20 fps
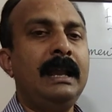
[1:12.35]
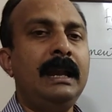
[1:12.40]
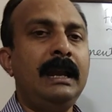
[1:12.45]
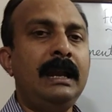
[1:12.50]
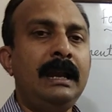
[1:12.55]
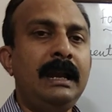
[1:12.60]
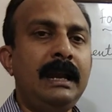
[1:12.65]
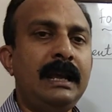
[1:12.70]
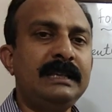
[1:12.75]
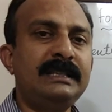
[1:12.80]

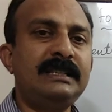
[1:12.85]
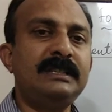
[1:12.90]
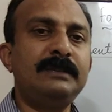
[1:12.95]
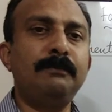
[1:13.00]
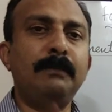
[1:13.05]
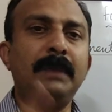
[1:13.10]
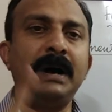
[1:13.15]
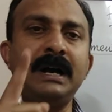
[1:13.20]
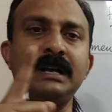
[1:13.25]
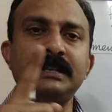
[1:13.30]
Less
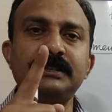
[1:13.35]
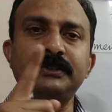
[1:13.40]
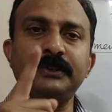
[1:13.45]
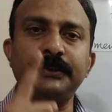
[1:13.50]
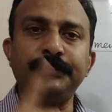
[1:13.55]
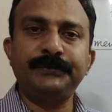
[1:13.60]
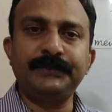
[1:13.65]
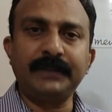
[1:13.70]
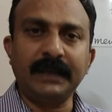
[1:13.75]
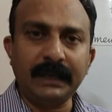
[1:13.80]
mass
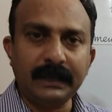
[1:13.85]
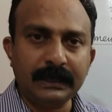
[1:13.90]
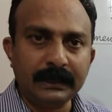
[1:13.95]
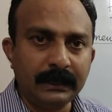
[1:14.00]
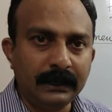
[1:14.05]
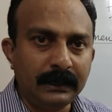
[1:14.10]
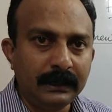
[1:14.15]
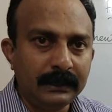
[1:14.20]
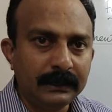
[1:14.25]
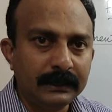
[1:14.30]
of
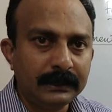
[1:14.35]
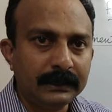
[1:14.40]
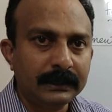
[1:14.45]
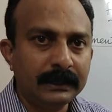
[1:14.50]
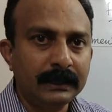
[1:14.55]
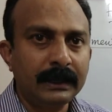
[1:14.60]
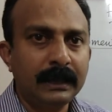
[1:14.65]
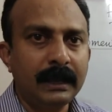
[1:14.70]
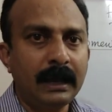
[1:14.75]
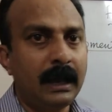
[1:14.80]
cycle
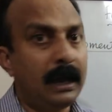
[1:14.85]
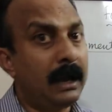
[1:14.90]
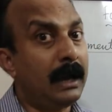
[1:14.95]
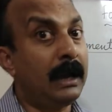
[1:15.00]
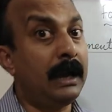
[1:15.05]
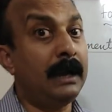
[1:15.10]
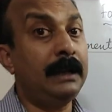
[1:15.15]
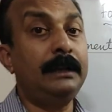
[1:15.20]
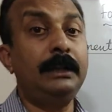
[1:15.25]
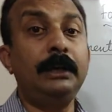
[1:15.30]

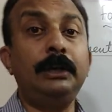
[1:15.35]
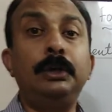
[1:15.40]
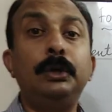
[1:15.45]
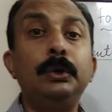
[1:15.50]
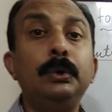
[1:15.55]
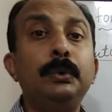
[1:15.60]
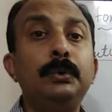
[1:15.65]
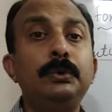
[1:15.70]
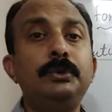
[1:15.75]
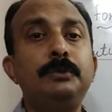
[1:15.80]
and the
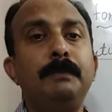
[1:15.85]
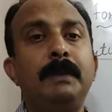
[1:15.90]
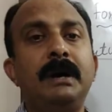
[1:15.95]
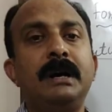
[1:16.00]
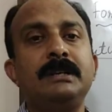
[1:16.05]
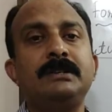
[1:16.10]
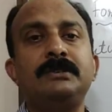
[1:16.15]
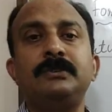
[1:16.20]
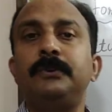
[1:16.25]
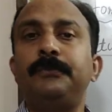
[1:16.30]
huge
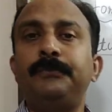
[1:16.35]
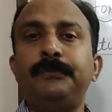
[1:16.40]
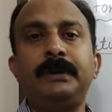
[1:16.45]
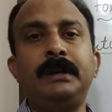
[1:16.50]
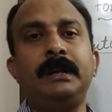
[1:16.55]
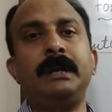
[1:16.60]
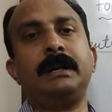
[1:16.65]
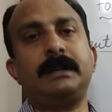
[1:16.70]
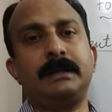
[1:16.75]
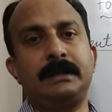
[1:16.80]
mass of
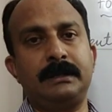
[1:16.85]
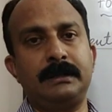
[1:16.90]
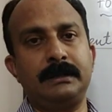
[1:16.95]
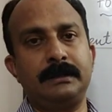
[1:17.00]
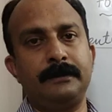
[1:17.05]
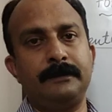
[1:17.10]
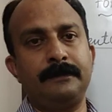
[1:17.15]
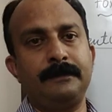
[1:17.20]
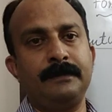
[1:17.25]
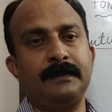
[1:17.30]
truck.
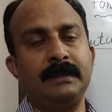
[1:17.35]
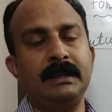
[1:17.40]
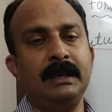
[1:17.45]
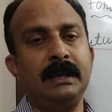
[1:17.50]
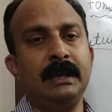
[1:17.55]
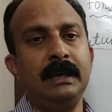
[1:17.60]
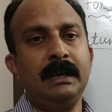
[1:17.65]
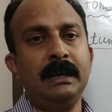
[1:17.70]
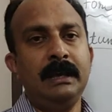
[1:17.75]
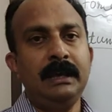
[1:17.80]

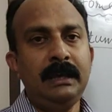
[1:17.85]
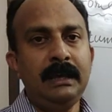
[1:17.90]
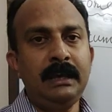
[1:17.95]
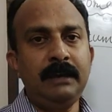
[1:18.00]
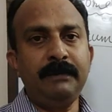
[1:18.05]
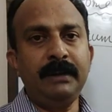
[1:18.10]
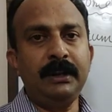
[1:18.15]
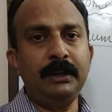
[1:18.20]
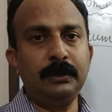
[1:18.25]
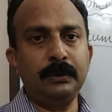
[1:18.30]

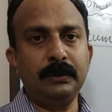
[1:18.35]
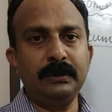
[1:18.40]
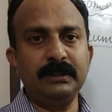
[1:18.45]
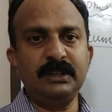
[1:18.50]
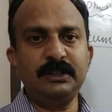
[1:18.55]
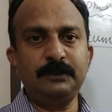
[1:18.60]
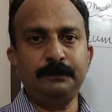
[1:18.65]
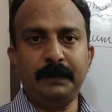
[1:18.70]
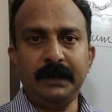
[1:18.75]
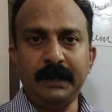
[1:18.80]
Even though
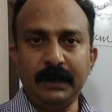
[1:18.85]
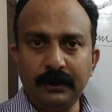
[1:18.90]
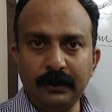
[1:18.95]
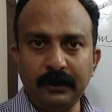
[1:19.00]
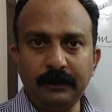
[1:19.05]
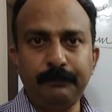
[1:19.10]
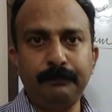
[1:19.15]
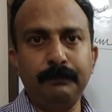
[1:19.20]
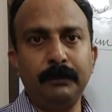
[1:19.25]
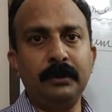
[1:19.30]
the speed
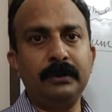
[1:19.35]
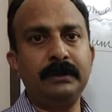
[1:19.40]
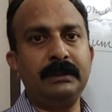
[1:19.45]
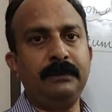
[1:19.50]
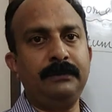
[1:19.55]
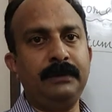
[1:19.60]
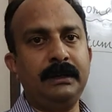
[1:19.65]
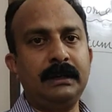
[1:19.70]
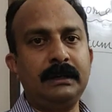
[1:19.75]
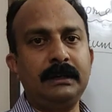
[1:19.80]
of both
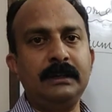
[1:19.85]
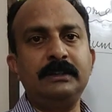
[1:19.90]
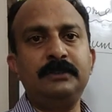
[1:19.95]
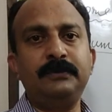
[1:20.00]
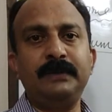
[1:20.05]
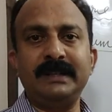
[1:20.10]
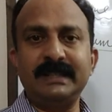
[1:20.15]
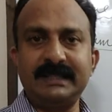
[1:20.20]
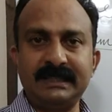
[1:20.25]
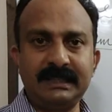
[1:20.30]
the vehicles
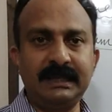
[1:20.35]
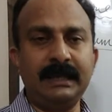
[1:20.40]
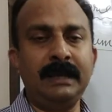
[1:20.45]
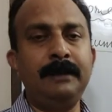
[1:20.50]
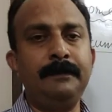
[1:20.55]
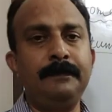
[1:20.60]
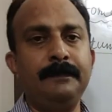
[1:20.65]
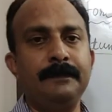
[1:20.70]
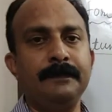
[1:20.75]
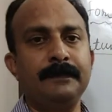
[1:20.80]
were
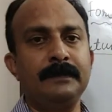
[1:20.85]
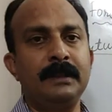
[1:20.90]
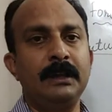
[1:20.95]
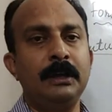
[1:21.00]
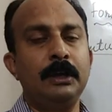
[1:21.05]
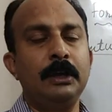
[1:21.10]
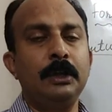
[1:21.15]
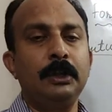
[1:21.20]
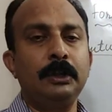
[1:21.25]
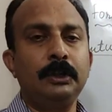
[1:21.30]
same,
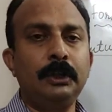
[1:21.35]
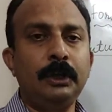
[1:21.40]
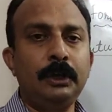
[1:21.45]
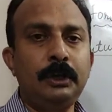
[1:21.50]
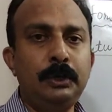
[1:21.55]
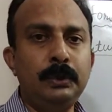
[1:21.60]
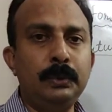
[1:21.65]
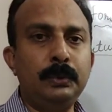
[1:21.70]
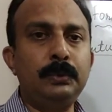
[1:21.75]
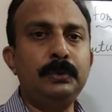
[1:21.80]
the
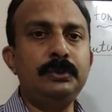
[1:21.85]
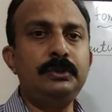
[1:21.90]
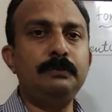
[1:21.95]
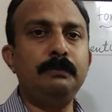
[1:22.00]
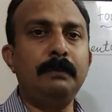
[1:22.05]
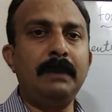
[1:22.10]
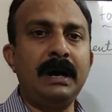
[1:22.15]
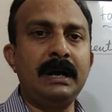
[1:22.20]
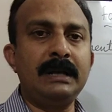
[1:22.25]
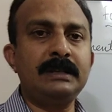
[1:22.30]
huge
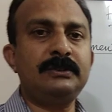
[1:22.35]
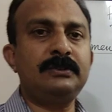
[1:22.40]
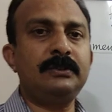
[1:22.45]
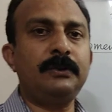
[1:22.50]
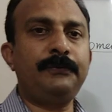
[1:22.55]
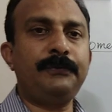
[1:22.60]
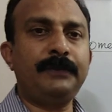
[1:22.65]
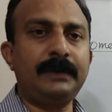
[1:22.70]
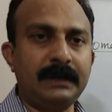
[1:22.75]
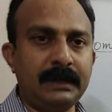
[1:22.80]
mass
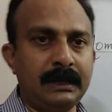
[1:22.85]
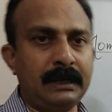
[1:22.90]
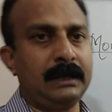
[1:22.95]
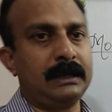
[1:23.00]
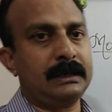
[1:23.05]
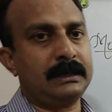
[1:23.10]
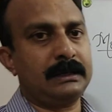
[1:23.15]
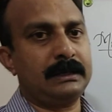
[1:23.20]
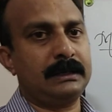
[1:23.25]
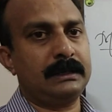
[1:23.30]
of
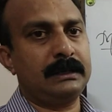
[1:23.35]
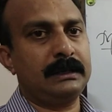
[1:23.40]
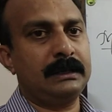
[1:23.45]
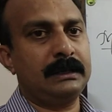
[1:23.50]
truck